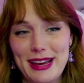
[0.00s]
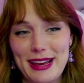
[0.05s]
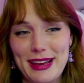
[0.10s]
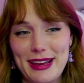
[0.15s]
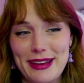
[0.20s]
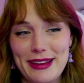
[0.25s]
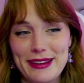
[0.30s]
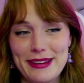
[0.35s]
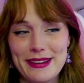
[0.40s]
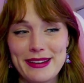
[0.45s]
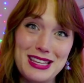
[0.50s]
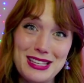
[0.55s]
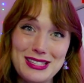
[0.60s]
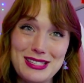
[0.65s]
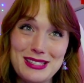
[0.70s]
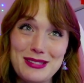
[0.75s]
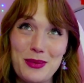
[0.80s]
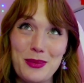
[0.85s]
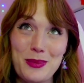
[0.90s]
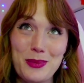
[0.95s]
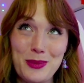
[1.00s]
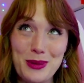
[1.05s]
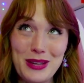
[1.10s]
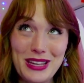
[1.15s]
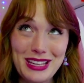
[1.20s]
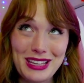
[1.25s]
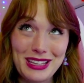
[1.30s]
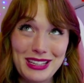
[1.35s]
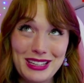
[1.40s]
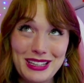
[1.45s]
and this
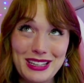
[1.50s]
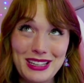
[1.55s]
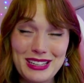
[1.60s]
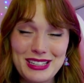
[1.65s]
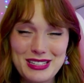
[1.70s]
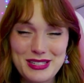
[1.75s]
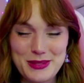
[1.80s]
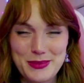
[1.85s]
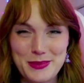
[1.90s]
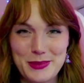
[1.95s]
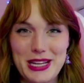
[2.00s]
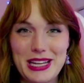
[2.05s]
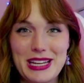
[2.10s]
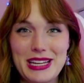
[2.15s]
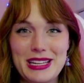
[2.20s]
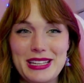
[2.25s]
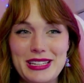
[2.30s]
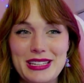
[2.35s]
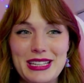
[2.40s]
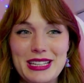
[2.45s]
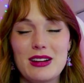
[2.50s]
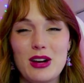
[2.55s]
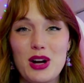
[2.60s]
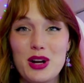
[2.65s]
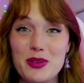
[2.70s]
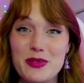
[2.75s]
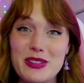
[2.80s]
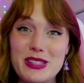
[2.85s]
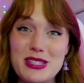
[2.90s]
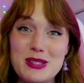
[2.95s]
week is when
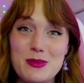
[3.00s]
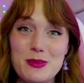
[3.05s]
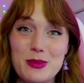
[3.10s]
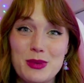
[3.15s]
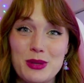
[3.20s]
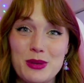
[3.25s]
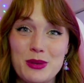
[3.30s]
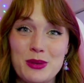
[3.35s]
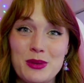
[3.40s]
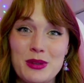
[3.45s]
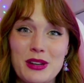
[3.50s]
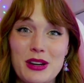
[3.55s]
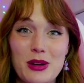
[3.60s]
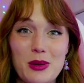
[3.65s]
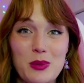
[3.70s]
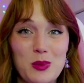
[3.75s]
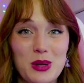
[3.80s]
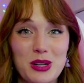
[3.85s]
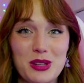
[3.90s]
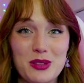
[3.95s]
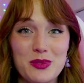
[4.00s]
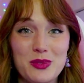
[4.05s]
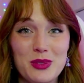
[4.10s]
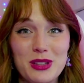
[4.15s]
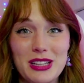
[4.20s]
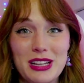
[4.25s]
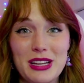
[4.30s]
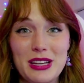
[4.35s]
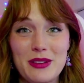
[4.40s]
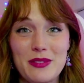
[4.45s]
Harvest Moon: A
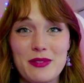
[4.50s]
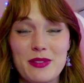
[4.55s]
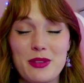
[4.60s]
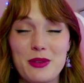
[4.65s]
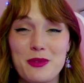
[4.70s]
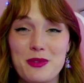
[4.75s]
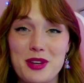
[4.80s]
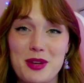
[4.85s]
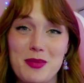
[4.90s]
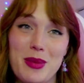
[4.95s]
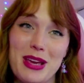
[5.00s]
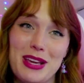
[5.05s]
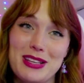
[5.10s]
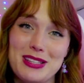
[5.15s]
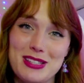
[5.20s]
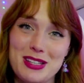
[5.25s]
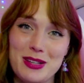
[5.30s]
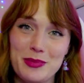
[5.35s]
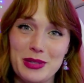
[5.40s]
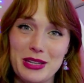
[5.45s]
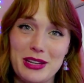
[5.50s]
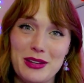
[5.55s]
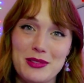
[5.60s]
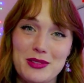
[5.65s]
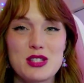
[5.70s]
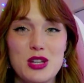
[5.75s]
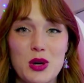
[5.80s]
Wonderful Life, the remake, is coming out.